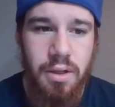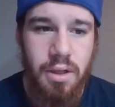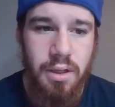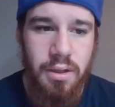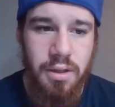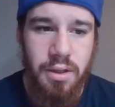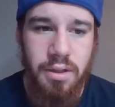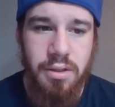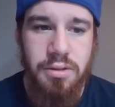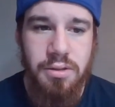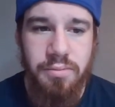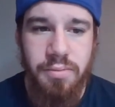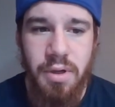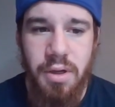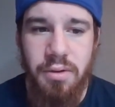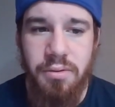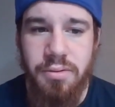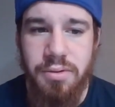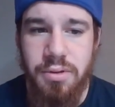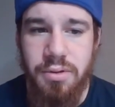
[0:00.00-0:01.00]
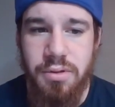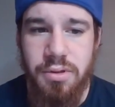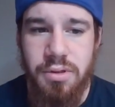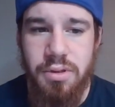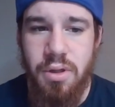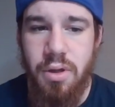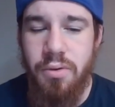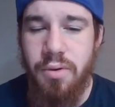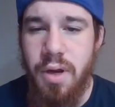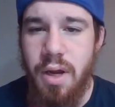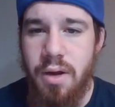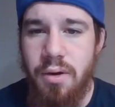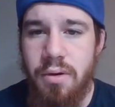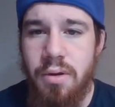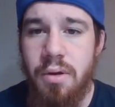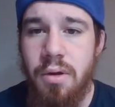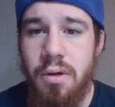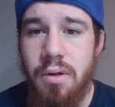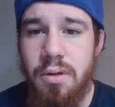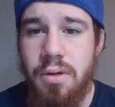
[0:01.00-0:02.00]
I think he's going to be able to slow down
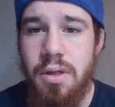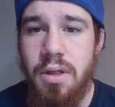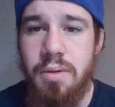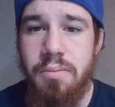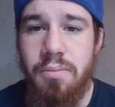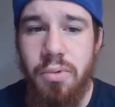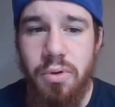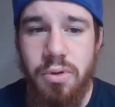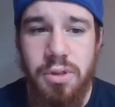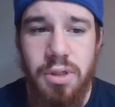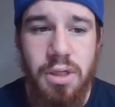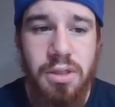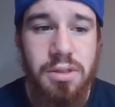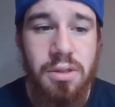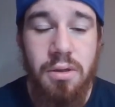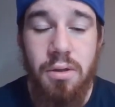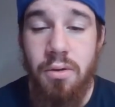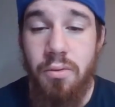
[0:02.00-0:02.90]
the Blue Jays,